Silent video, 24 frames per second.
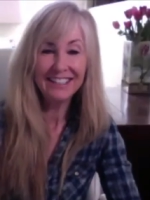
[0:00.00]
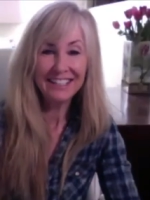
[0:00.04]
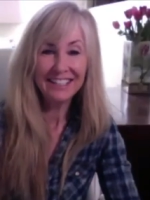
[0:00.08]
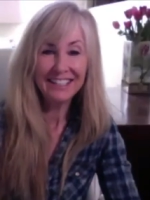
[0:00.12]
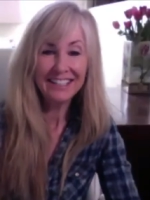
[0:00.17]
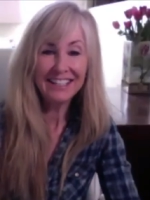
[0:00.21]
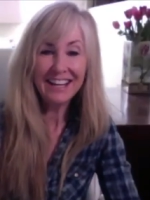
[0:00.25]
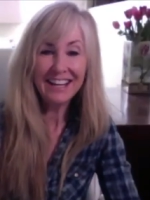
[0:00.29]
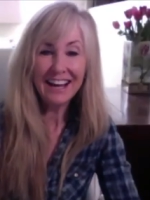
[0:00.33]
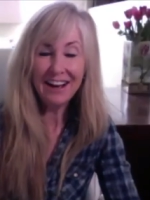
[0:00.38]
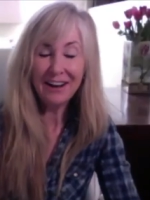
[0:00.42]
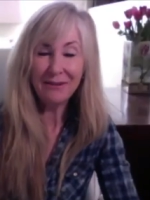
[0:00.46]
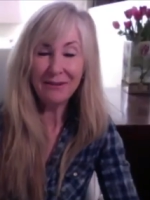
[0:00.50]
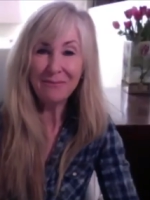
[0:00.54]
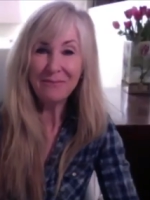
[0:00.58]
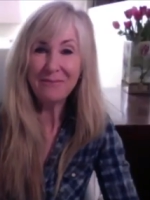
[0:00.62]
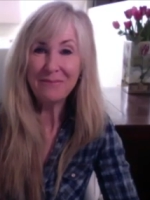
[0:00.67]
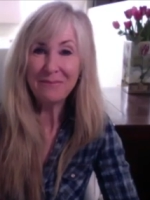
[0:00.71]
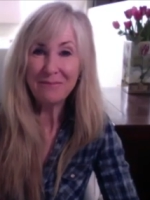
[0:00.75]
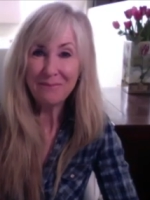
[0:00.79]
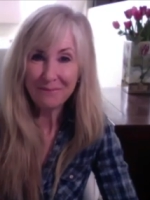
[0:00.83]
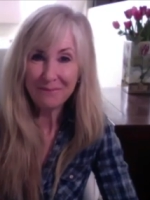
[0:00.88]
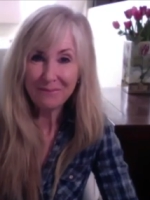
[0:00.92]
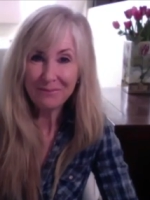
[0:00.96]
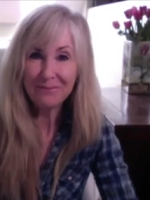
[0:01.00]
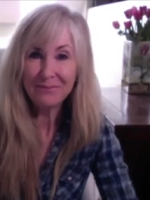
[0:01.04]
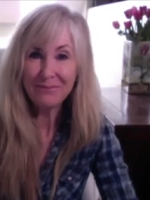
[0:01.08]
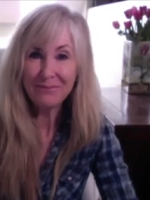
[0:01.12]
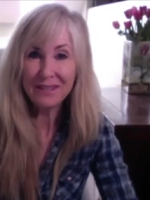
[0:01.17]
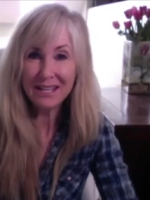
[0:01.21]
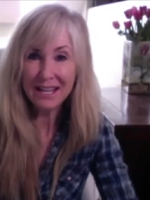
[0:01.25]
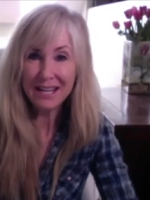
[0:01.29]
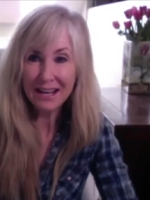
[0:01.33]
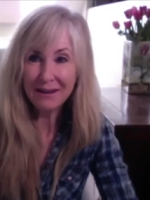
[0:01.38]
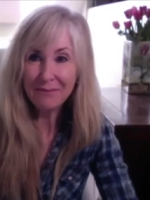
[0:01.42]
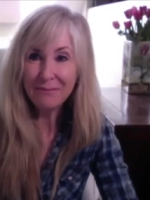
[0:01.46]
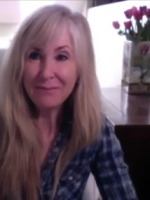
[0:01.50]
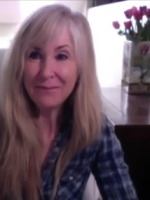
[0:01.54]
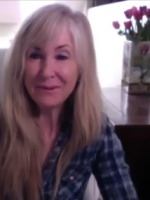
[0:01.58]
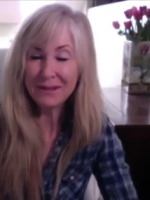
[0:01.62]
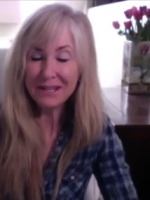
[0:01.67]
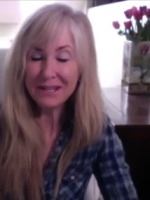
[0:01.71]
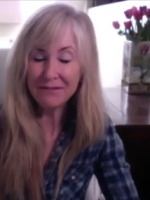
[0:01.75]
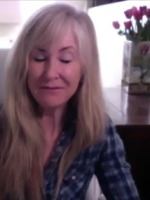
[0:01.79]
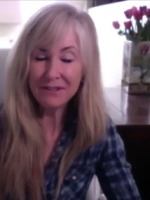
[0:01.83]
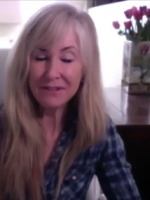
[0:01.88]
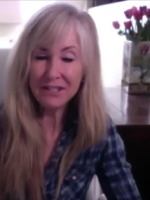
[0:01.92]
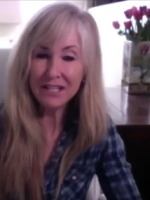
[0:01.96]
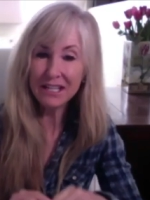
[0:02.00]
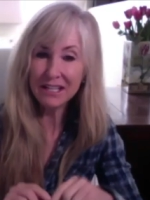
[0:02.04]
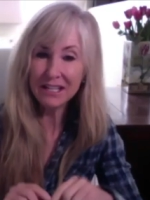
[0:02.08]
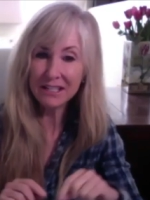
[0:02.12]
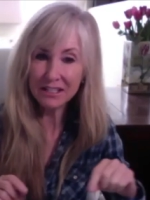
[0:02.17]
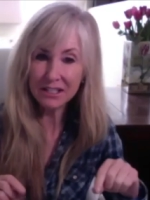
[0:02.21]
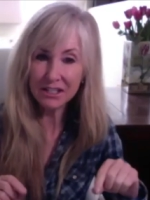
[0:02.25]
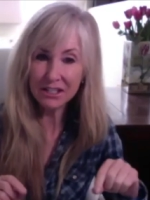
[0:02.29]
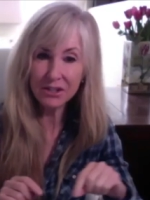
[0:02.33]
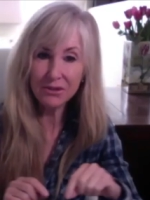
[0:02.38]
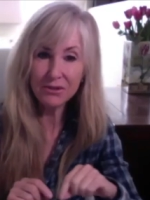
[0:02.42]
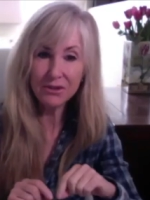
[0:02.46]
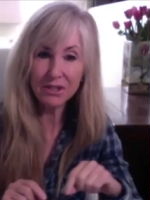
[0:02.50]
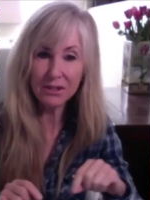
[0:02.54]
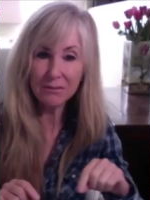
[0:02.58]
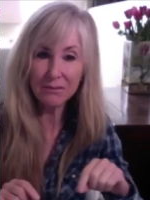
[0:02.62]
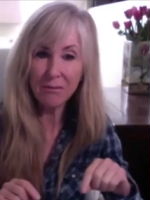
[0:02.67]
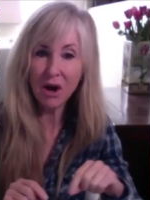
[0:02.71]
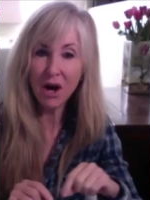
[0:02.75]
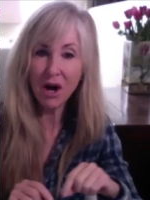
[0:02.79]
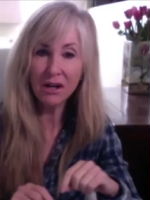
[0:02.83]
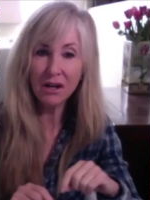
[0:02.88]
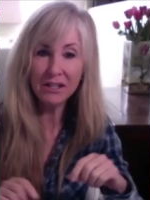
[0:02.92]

Yeah. Yep. If you get too small,